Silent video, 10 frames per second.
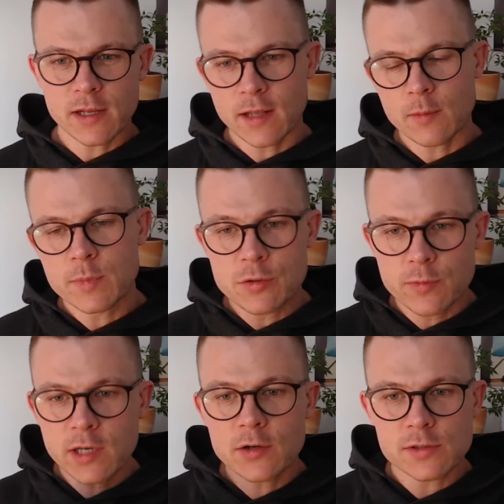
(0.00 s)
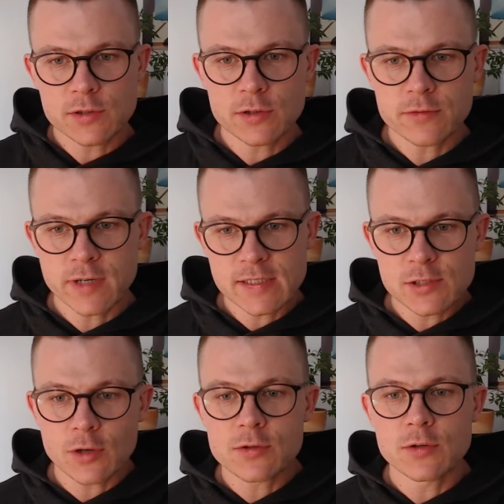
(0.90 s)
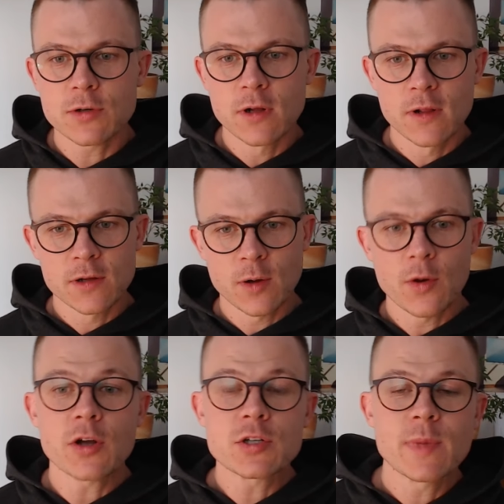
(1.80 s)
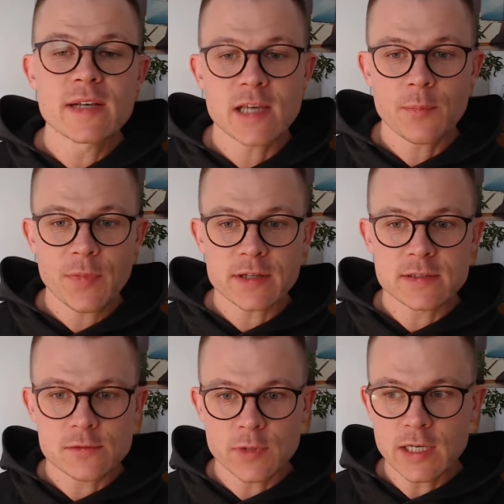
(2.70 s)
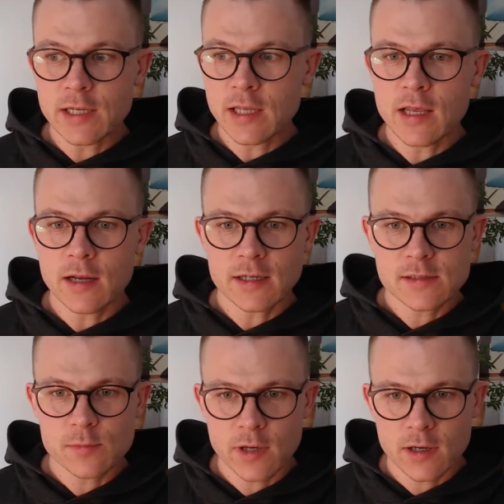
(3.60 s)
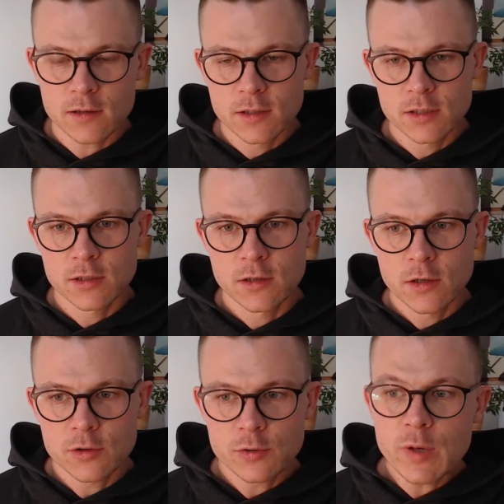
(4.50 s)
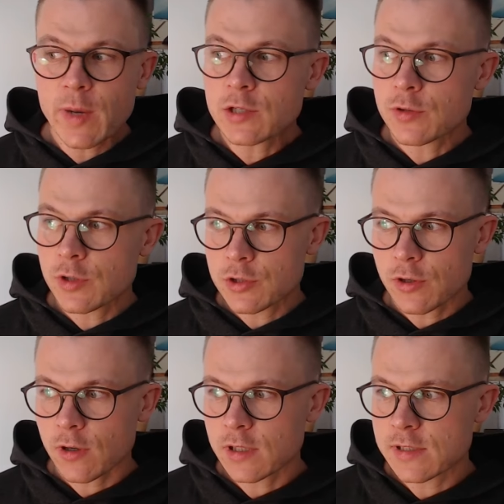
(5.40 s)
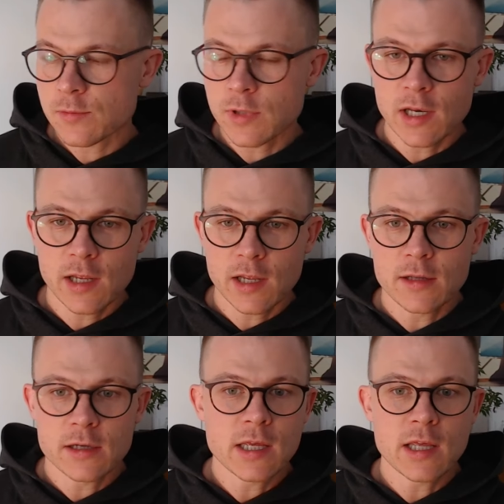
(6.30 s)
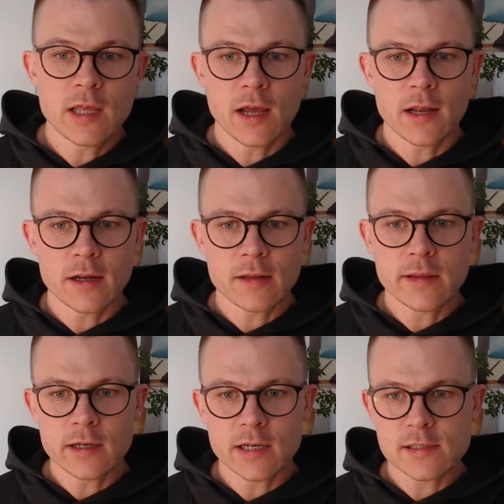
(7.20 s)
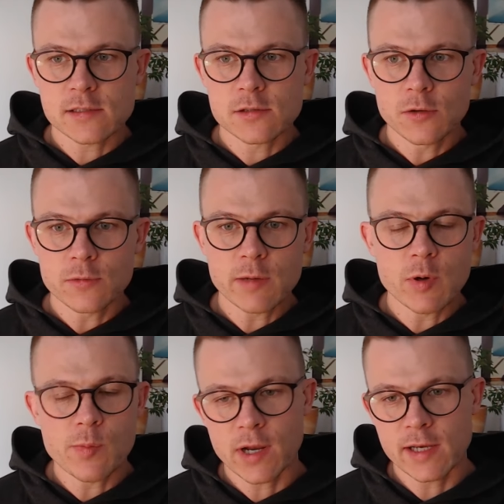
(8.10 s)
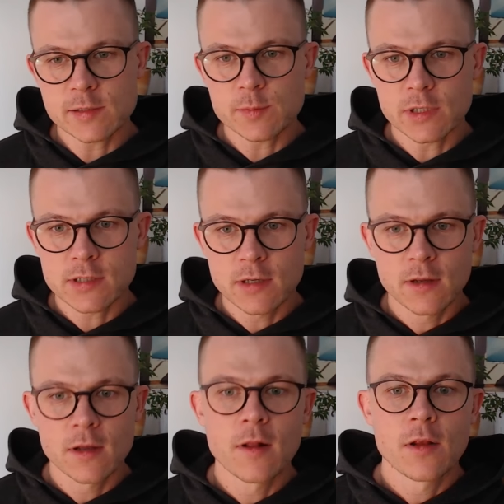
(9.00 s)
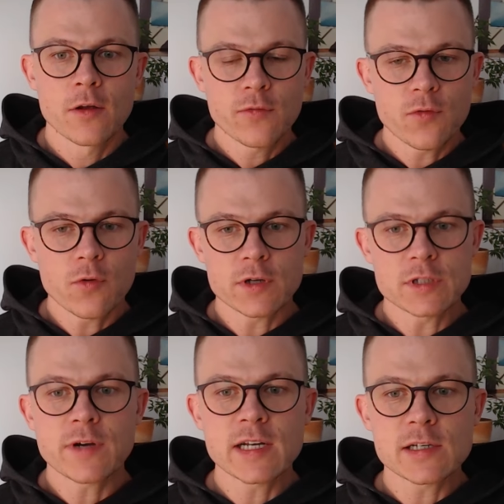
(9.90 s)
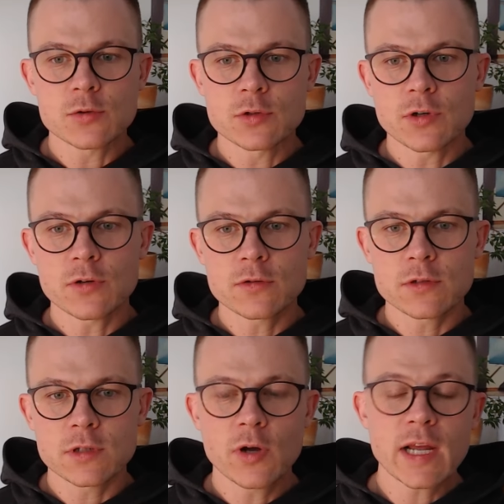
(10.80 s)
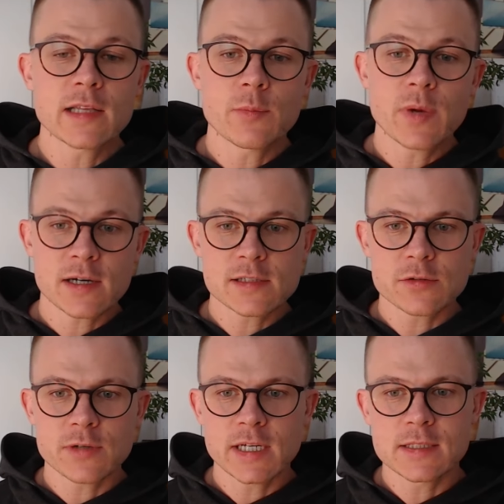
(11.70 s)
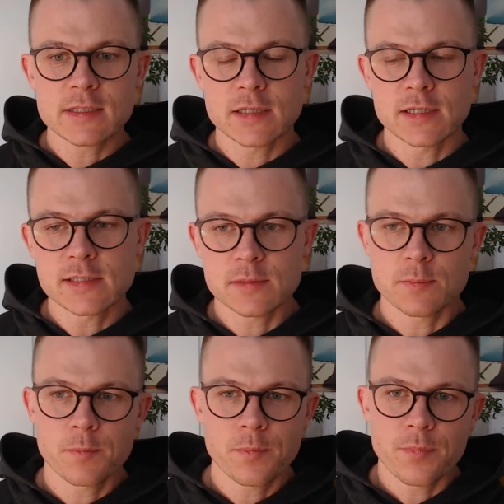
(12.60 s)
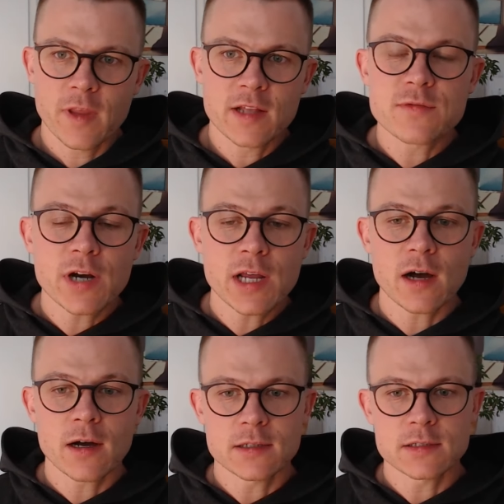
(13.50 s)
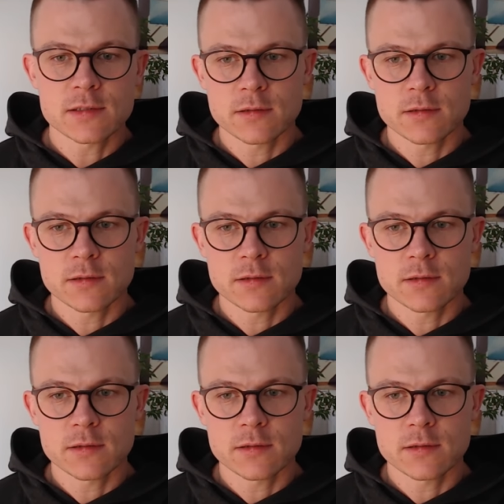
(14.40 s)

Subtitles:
and then between those good trades not to mess up, that's really the key. And that's where going back to your journal is really the key. And I think there's no real replacement for the traders who don't look at their past trades. It's very hard,